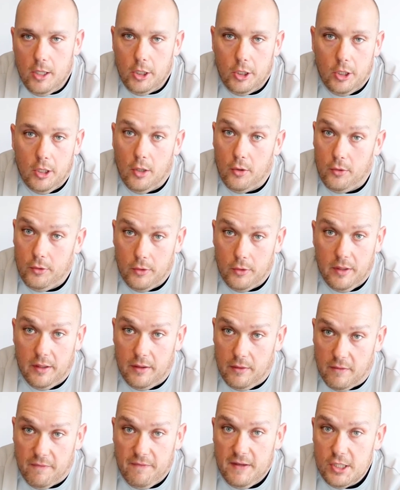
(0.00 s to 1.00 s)
You know,
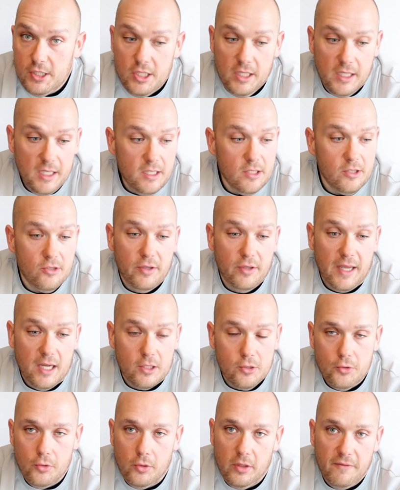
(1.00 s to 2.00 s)
in the fishing industry, I
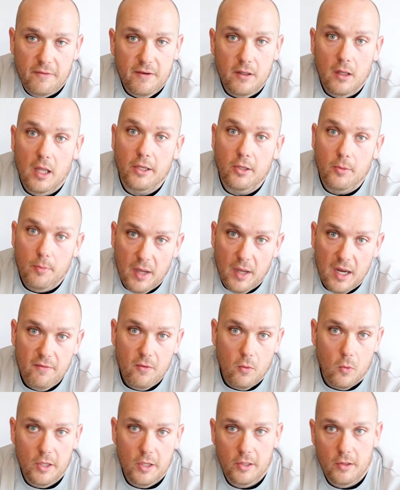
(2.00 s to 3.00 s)
truly feel like you pay
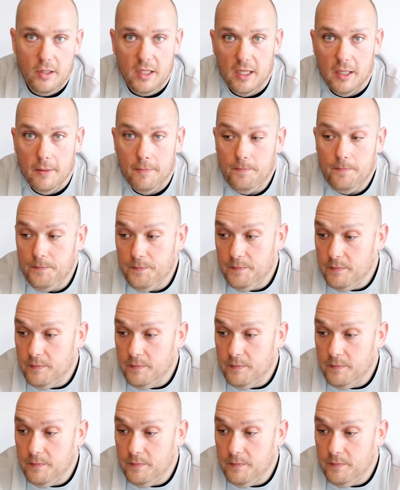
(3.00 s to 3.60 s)
for what you get.